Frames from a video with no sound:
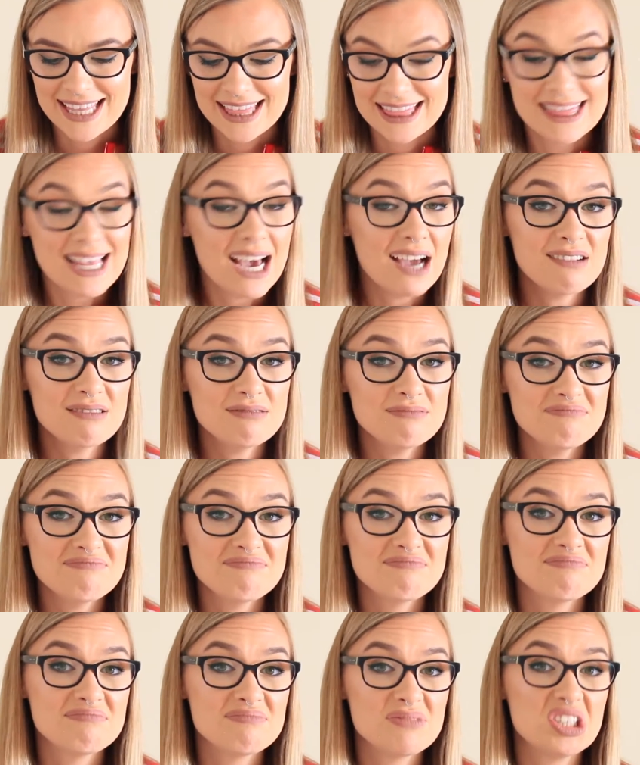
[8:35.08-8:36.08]
Now,
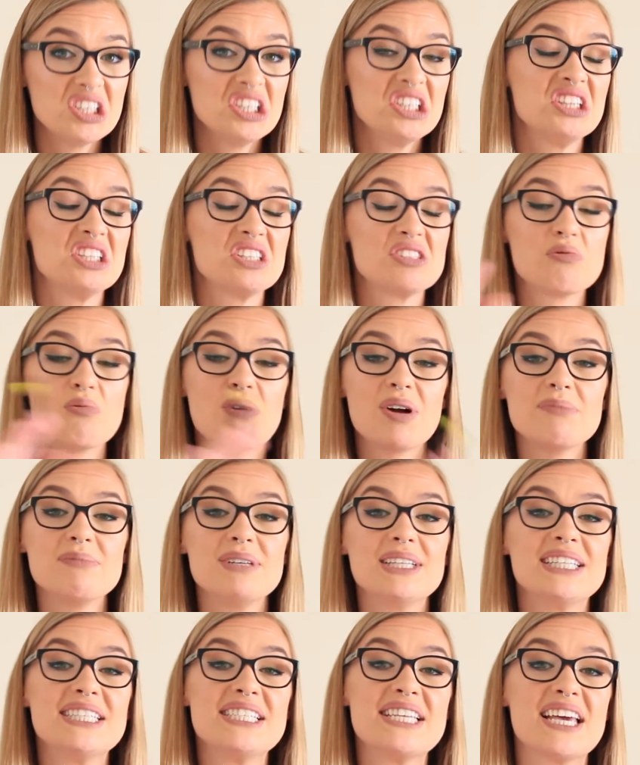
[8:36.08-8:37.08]
in this 1
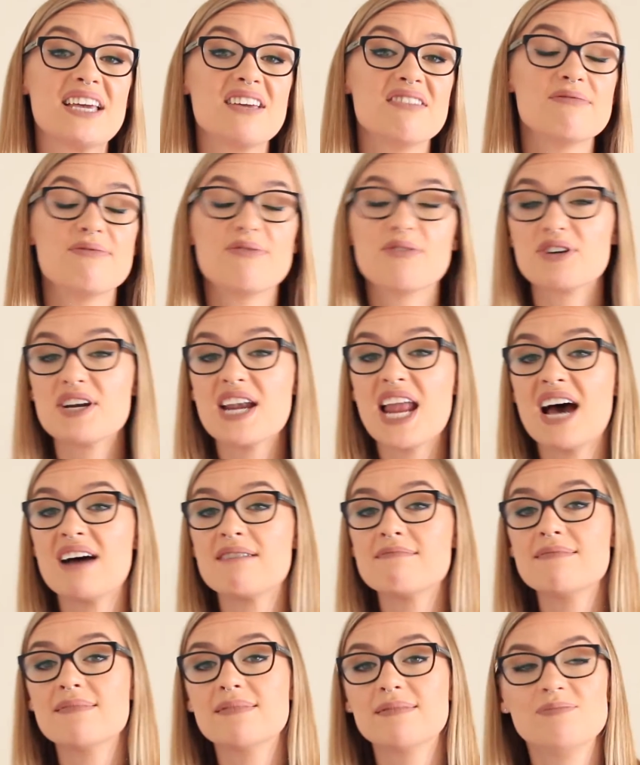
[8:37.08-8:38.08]
meal a day, for
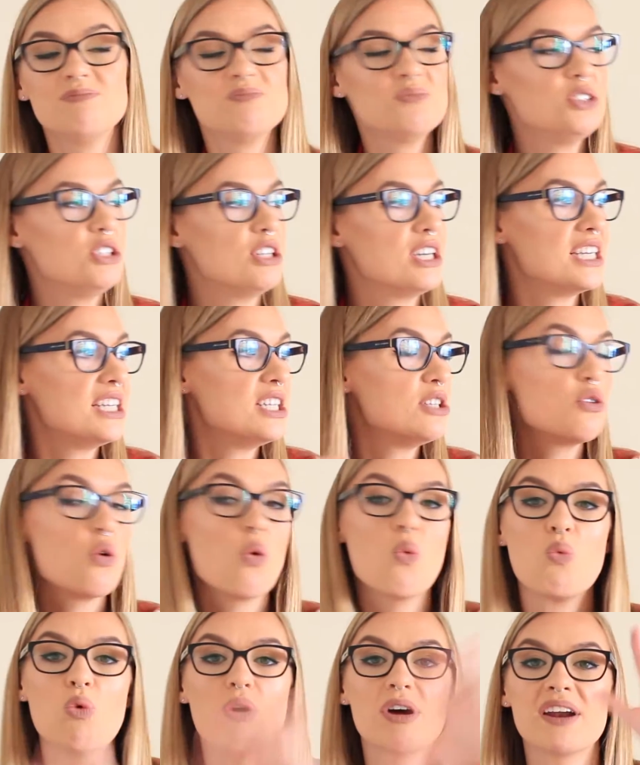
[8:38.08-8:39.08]
now, you can eat
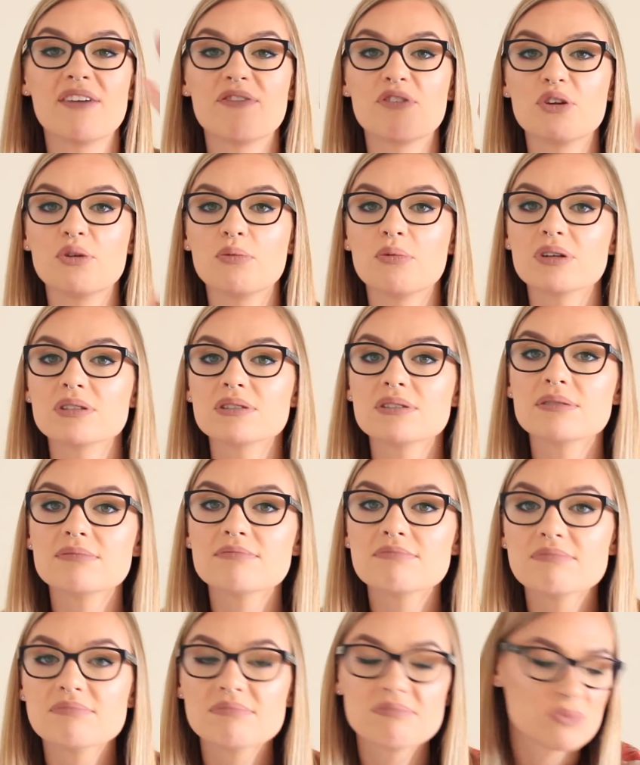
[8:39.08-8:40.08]
whatever you want.
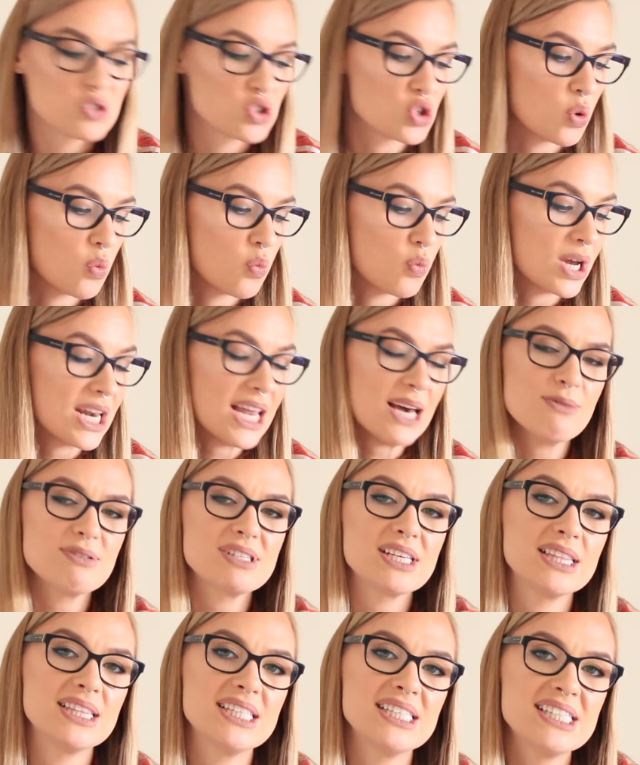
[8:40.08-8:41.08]
So when I
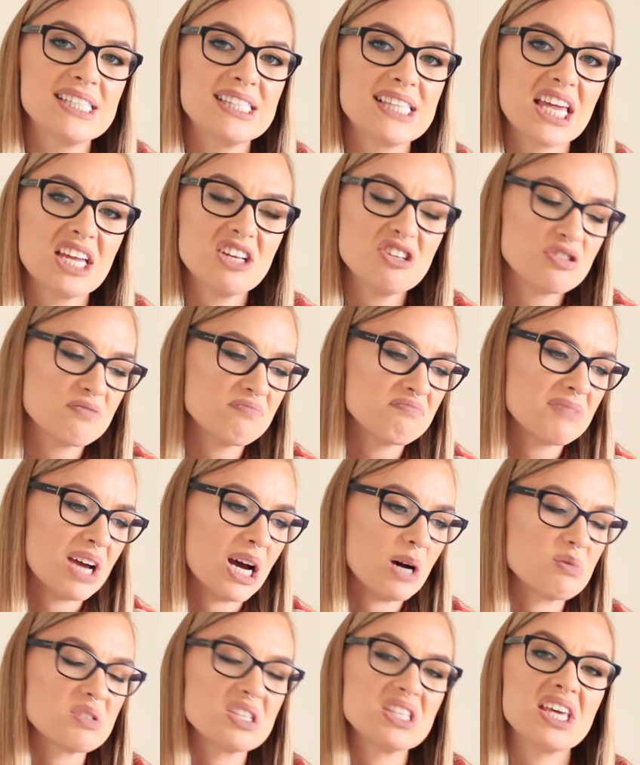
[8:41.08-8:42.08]
was at this stage,
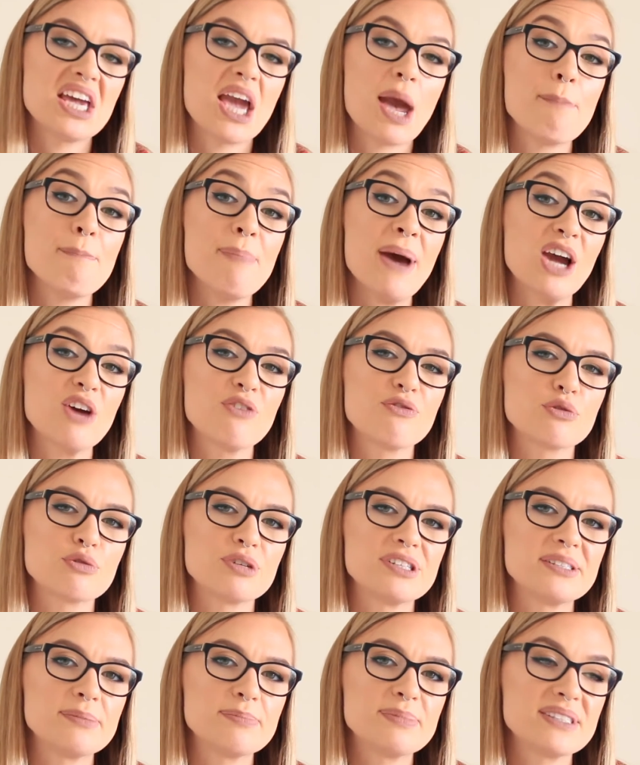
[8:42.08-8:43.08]
I was eating a pack of
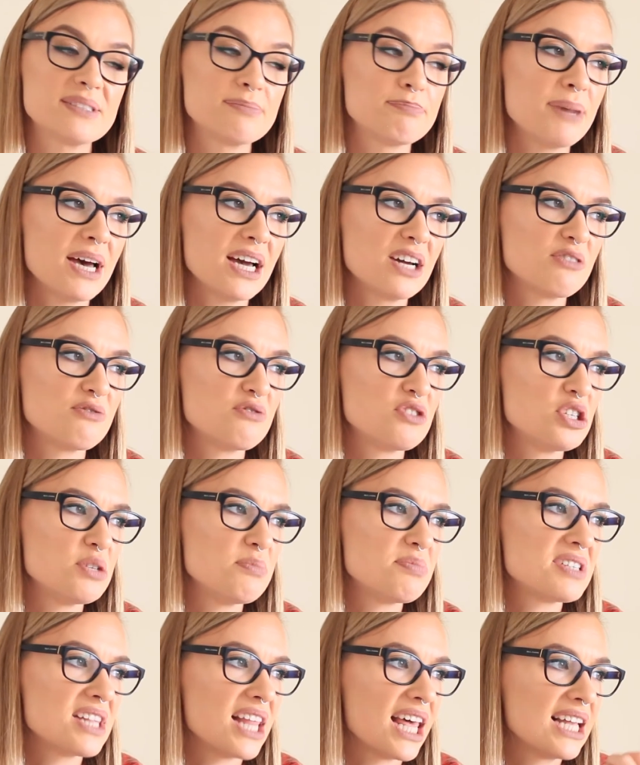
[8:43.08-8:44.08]
crisps, pack of
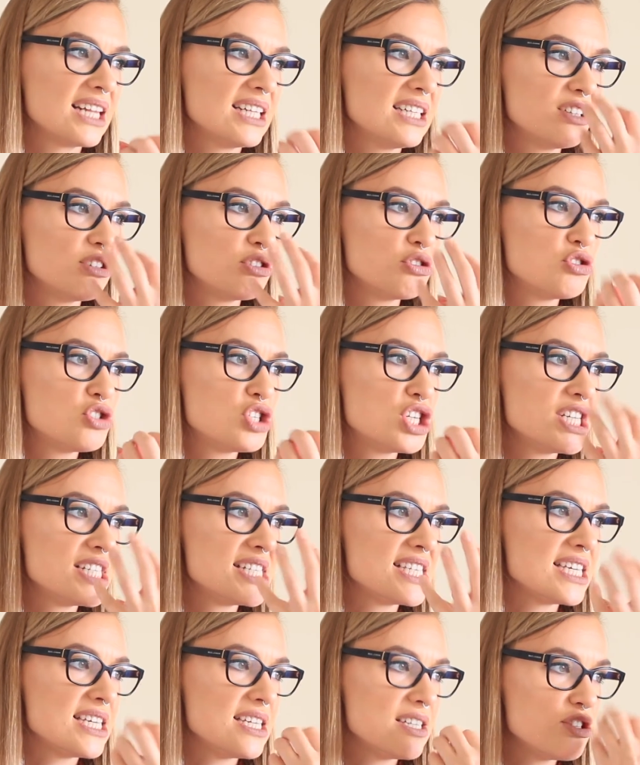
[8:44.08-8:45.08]
chips, like little
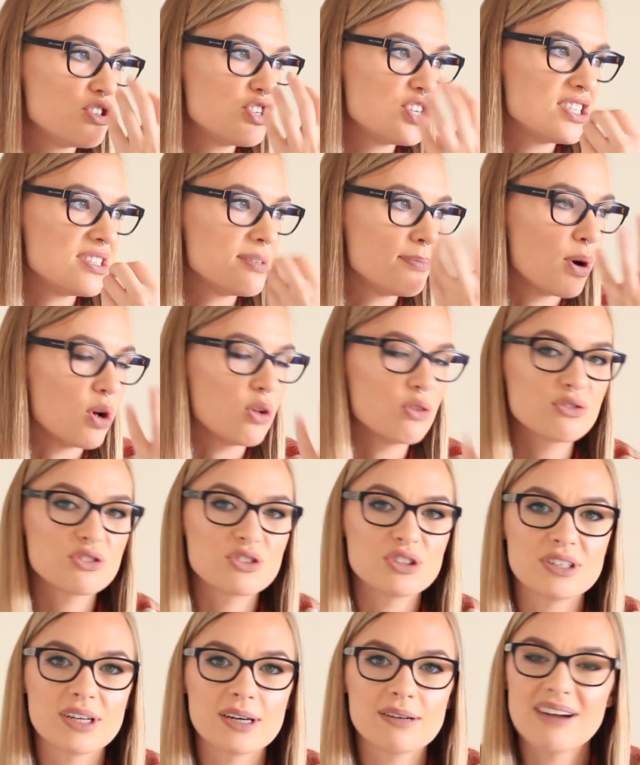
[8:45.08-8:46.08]
cheesy
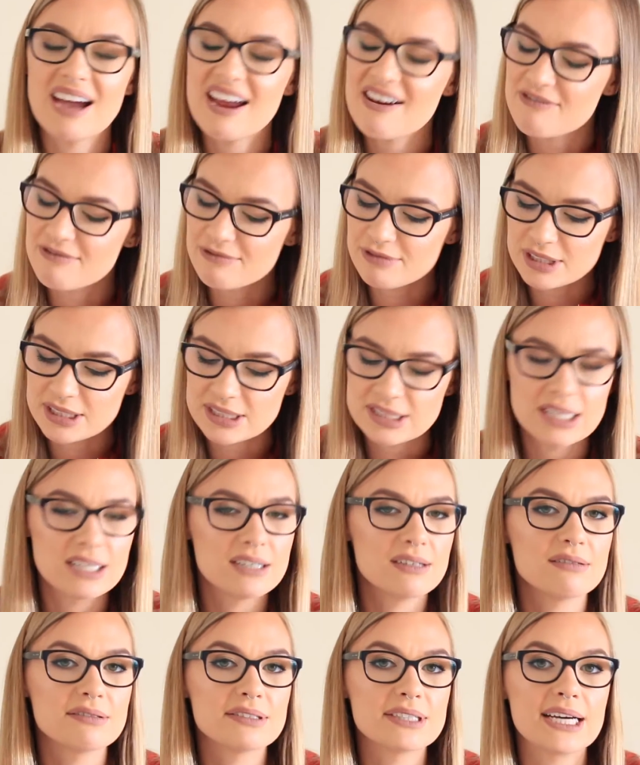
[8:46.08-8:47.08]
balls, every
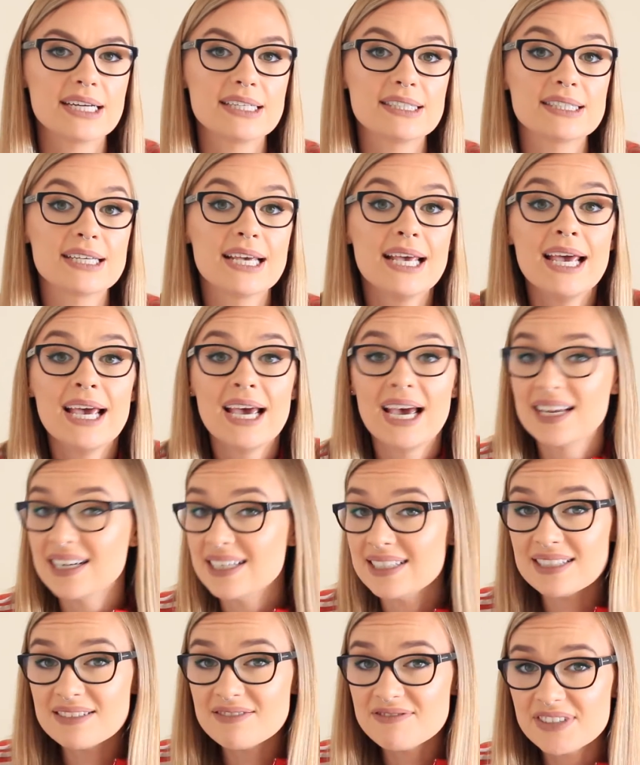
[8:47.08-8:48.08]
single night. And
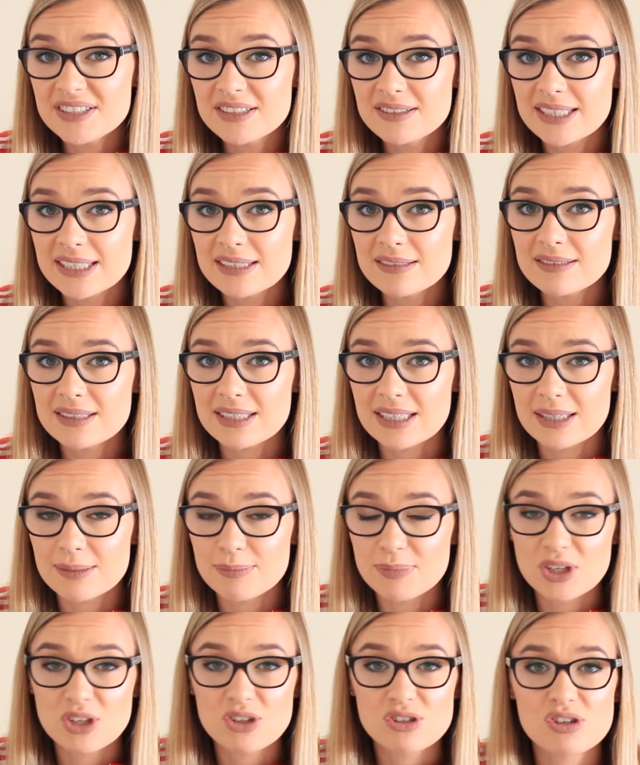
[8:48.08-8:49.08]
I didn't feel guilty
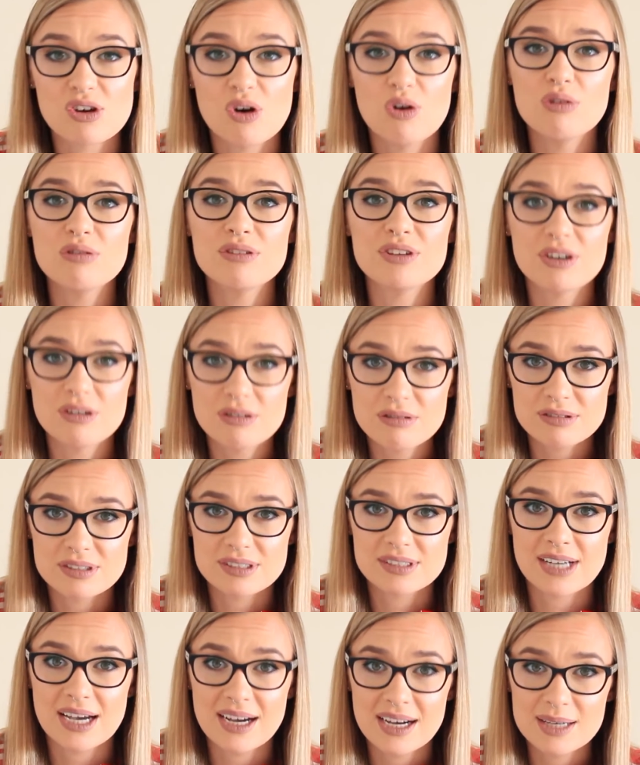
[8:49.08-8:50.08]
because all the other
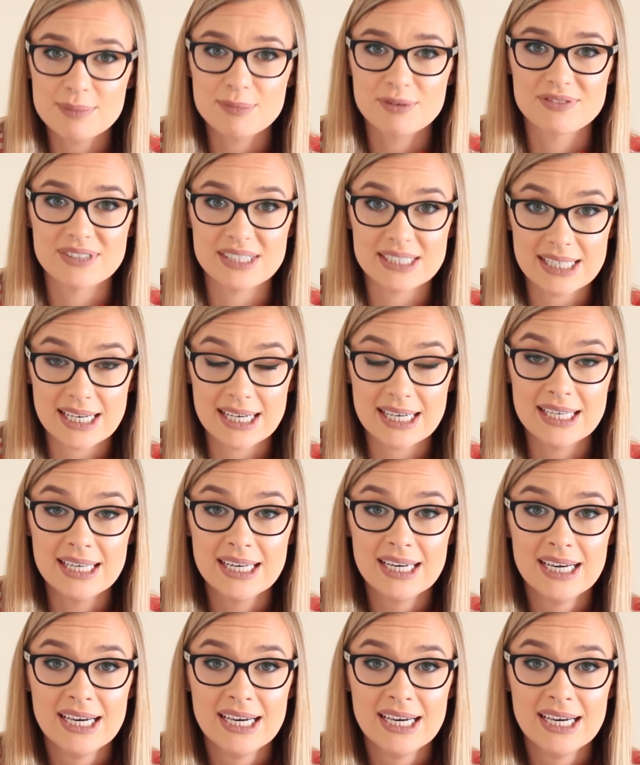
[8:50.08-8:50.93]
time of the day,